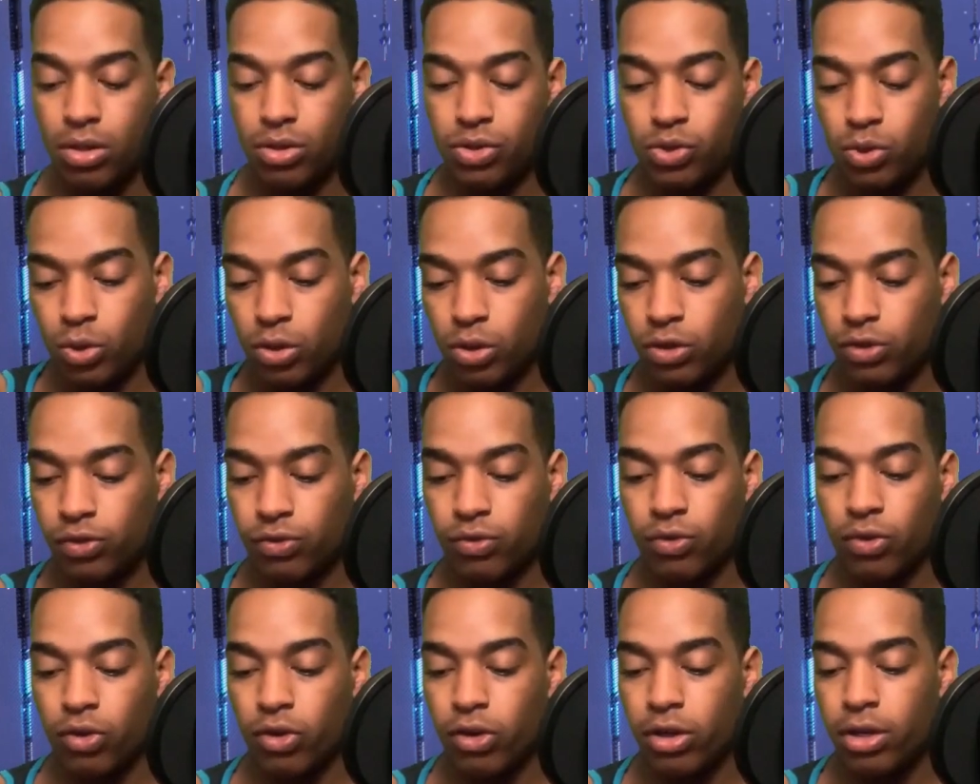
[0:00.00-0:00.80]
George
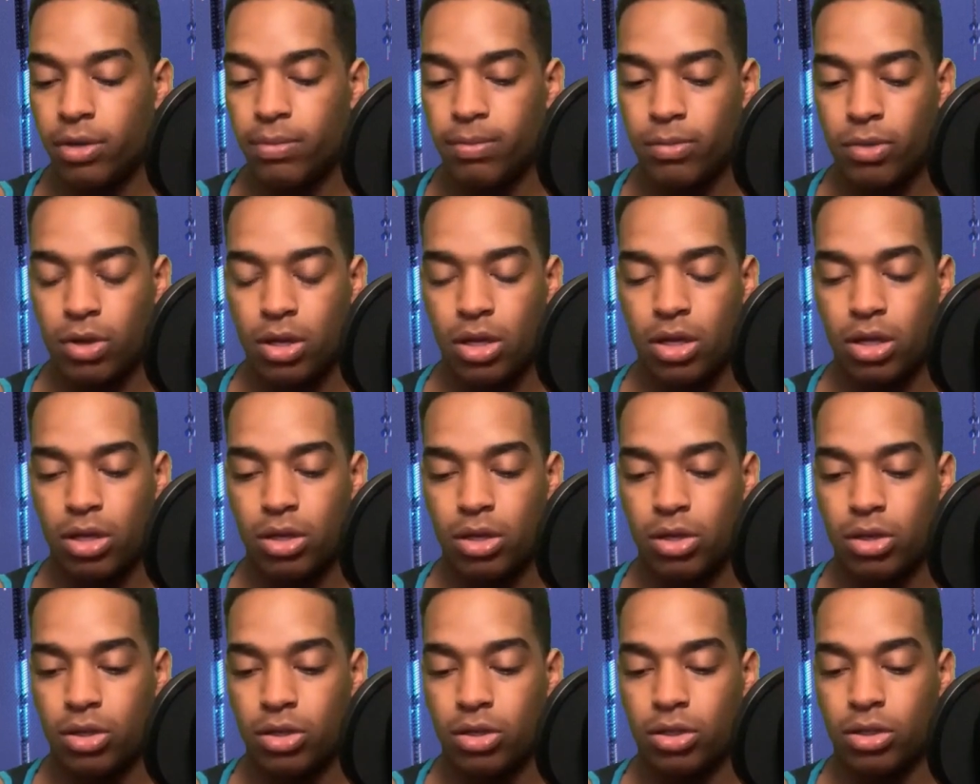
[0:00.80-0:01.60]
Floyd
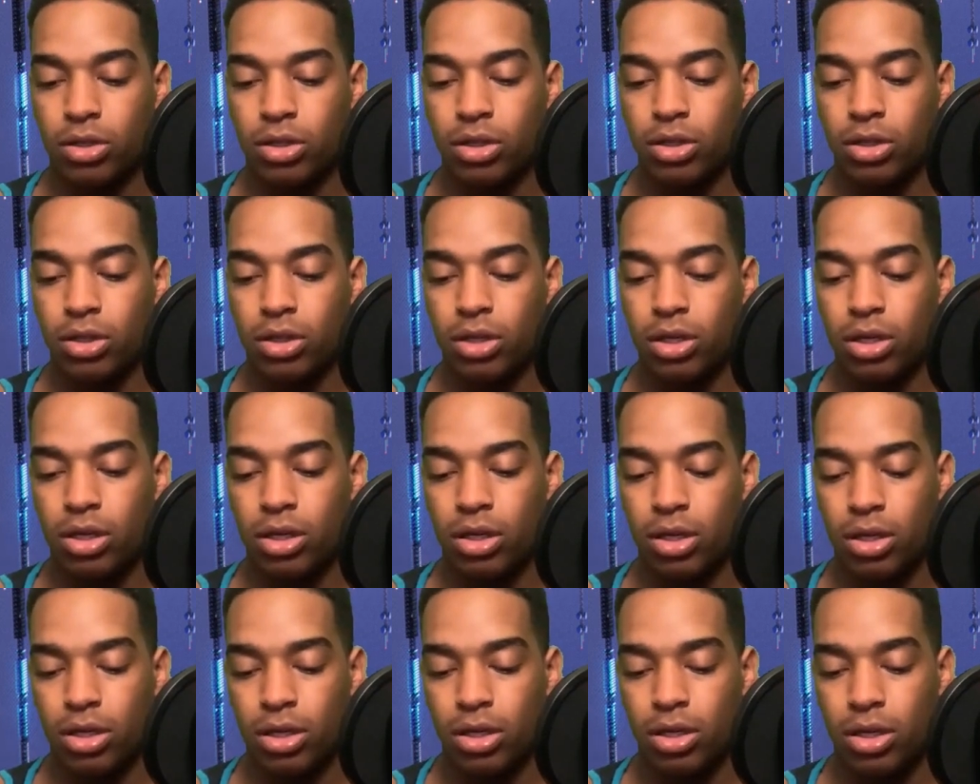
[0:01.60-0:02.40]
and
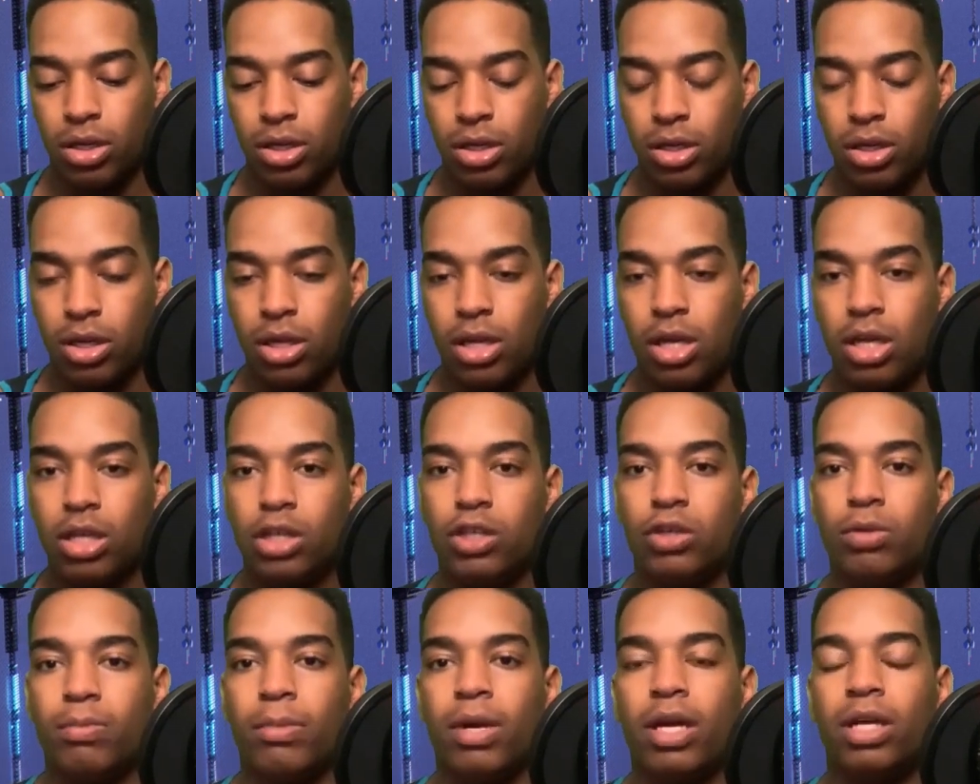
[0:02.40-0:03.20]
the
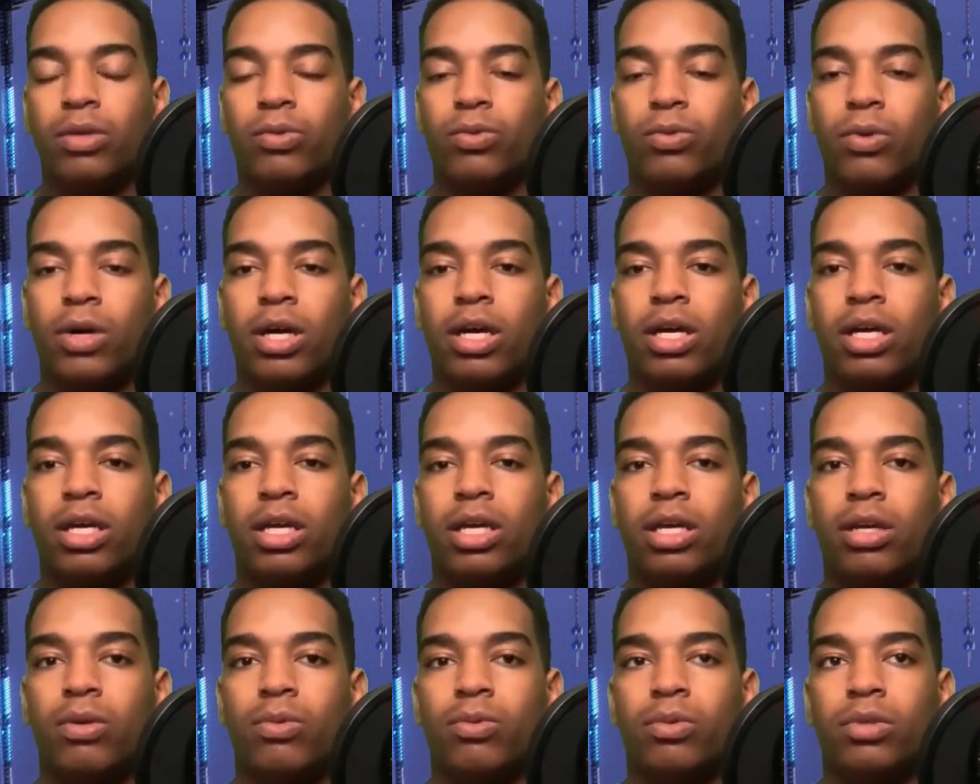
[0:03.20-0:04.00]
inhumane way
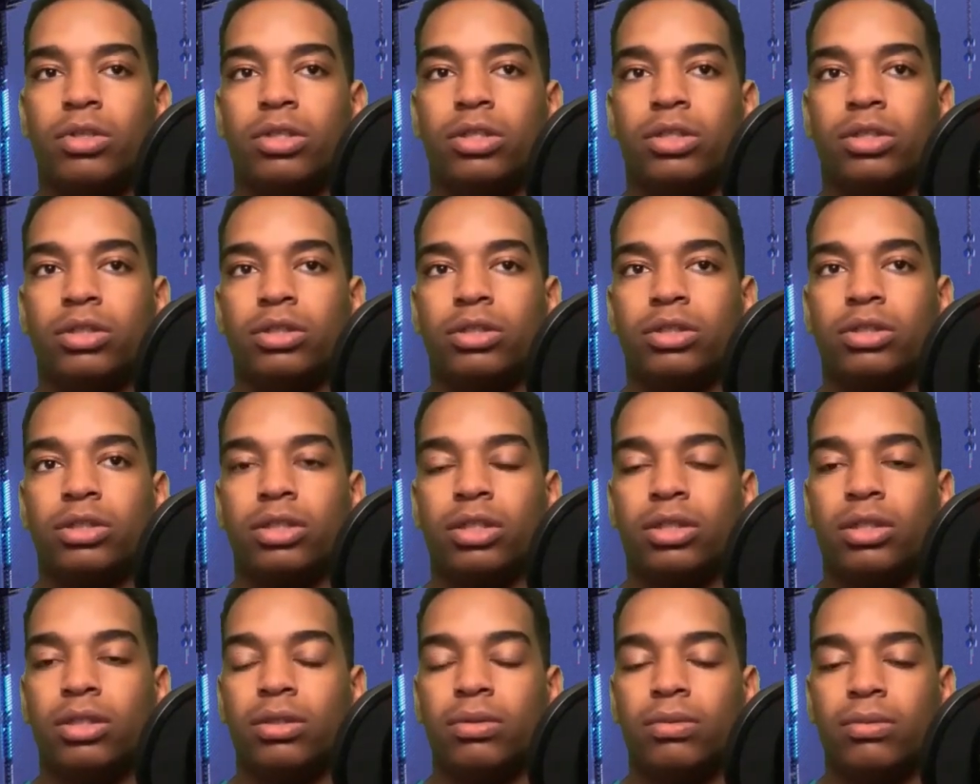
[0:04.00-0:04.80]
he was
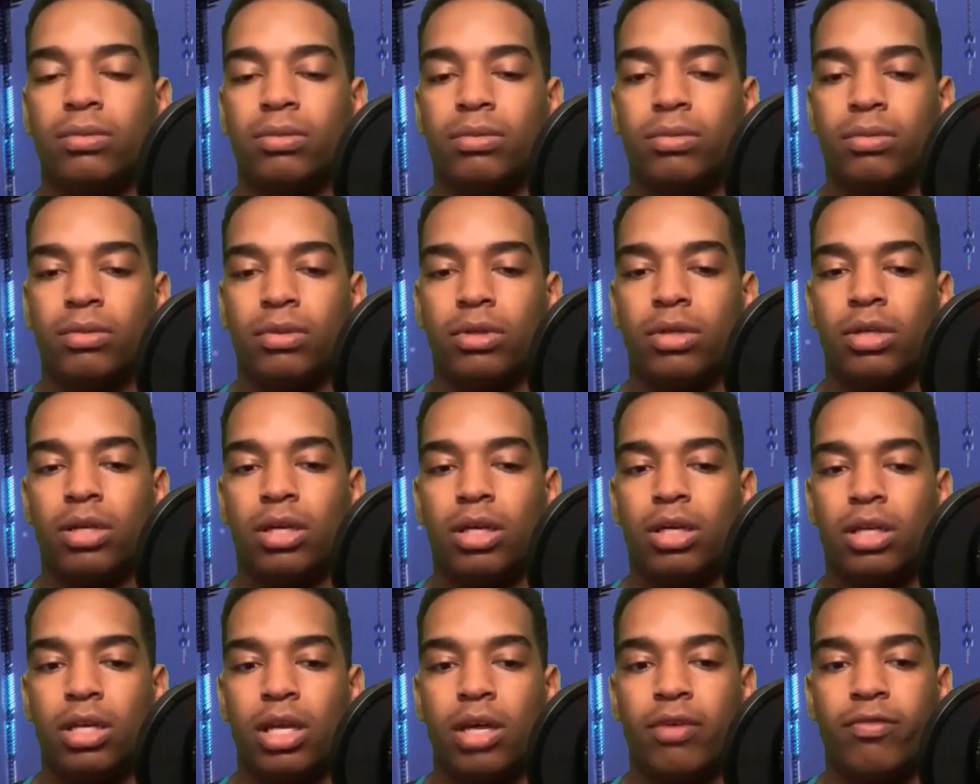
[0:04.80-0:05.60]

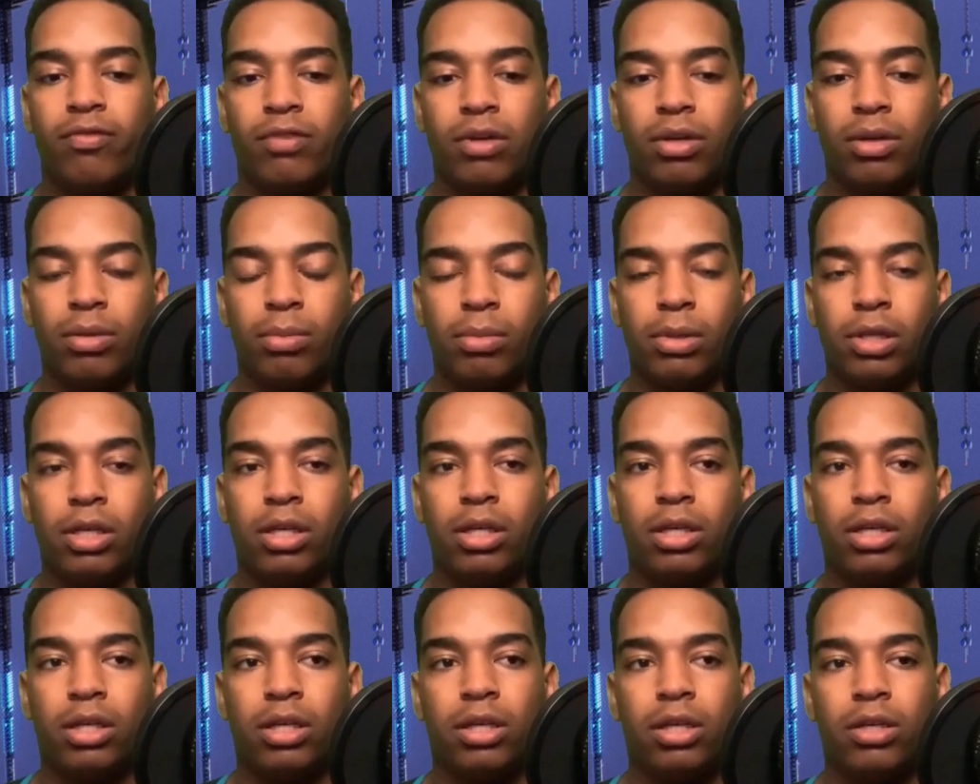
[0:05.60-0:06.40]

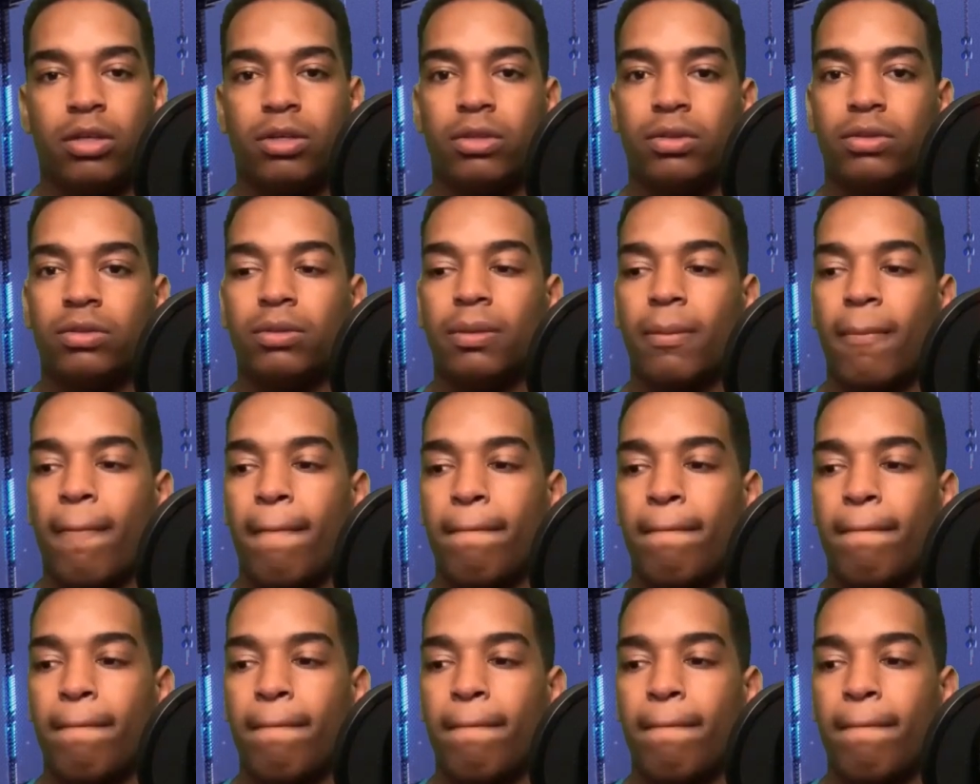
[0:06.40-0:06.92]
inevitably killed.